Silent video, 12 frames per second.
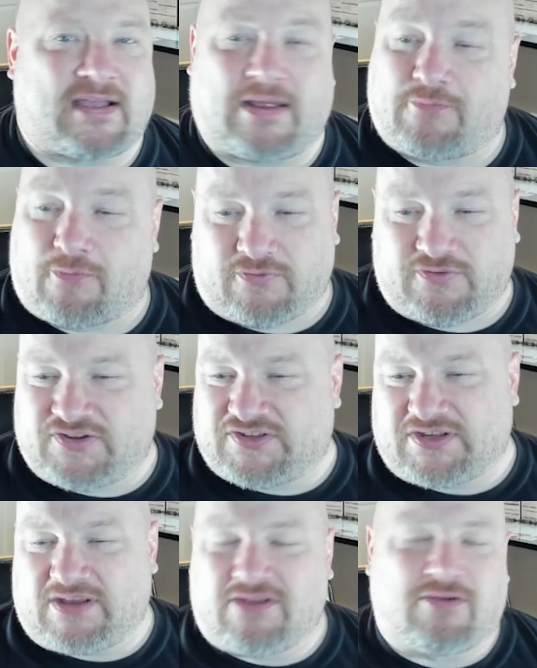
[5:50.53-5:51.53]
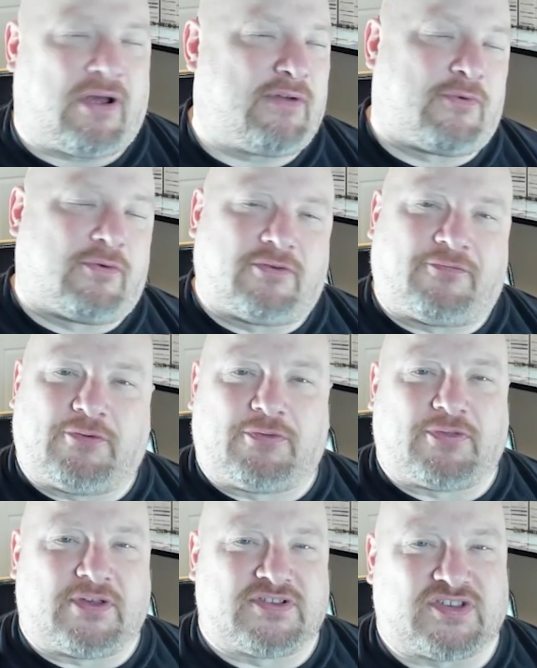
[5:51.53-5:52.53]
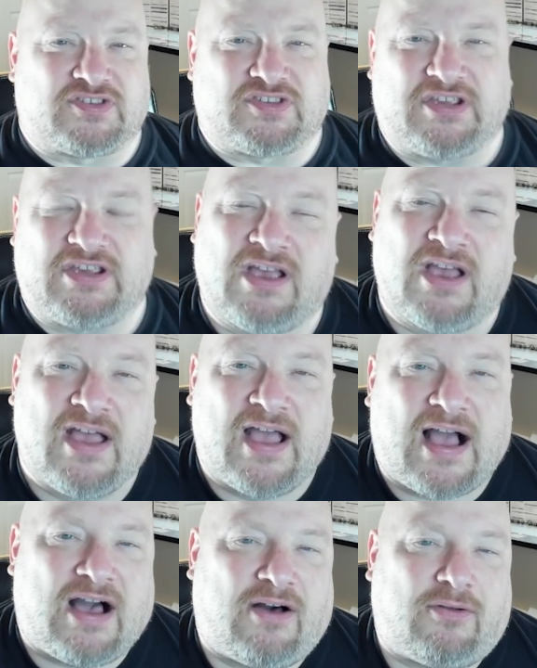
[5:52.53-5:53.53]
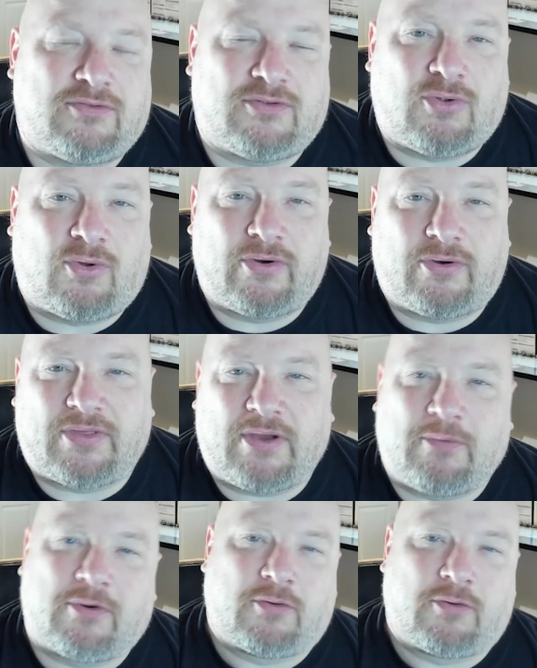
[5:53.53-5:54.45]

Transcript: I rolled to see, I rolled a few things to see how loyal they were.